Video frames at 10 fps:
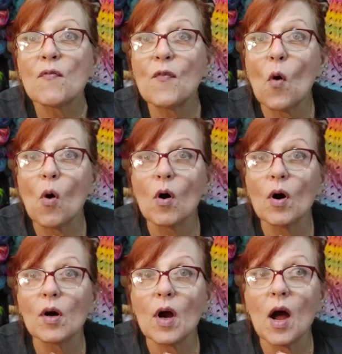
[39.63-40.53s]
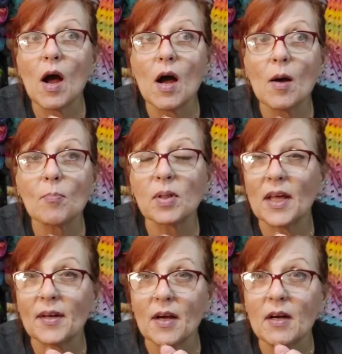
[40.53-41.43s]
for uh,
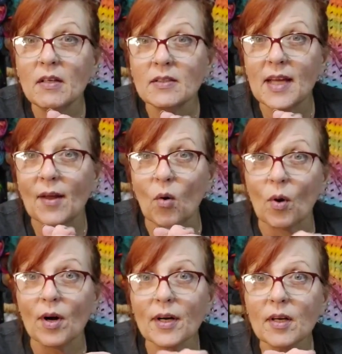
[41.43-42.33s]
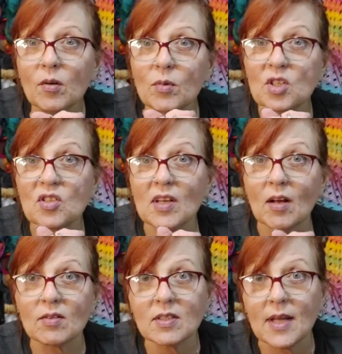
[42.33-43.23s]
pleta.org, which
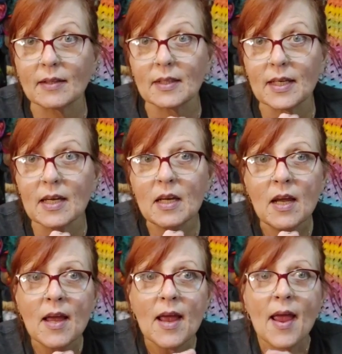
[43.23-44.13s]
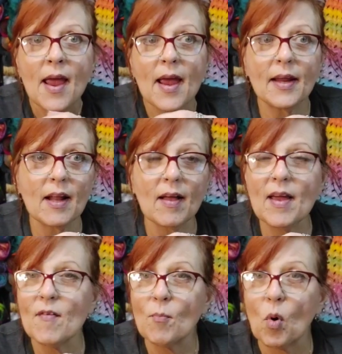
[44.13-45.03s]
sells Stanley, And I'll
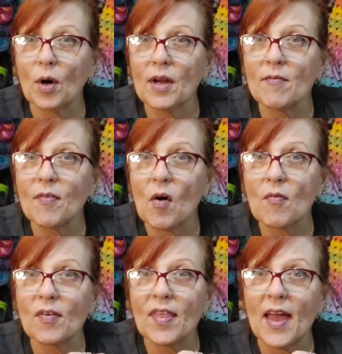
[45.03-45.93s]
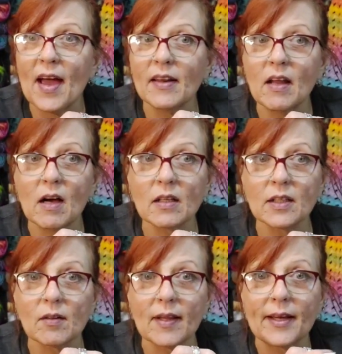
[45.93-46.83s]
have more info for that a
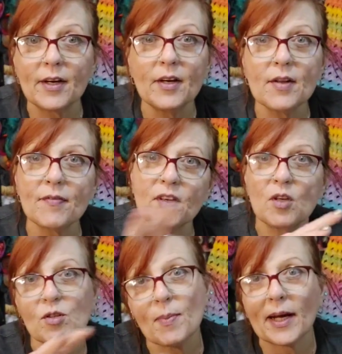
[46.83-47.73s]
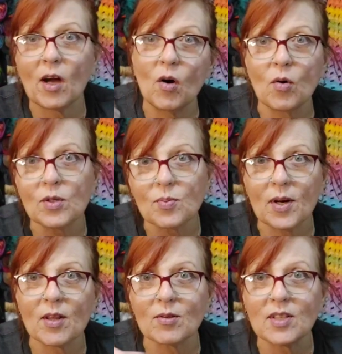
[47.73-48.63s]
little later. And if you use my code, it's one
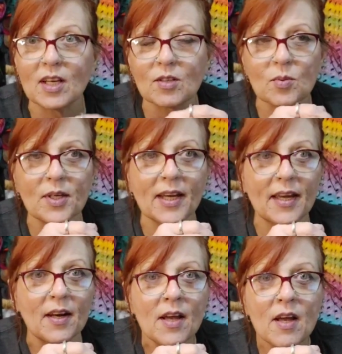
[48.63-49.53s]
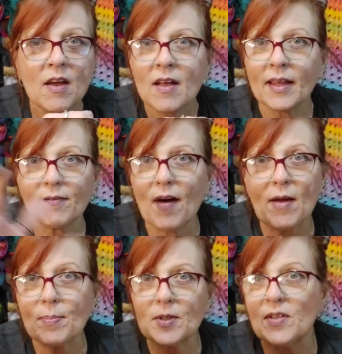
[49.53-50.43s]
of those deals where you get like
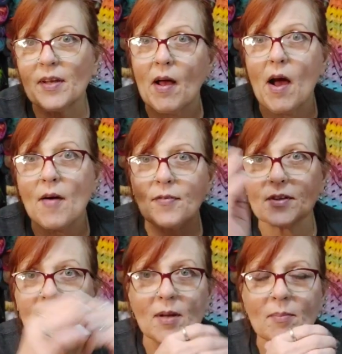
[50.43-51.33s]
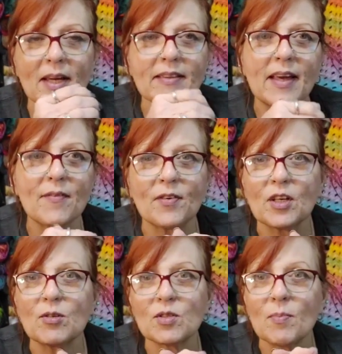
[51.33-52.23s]
5% off or something like that for
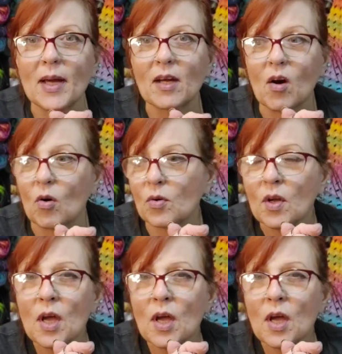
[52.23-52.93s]
using my code.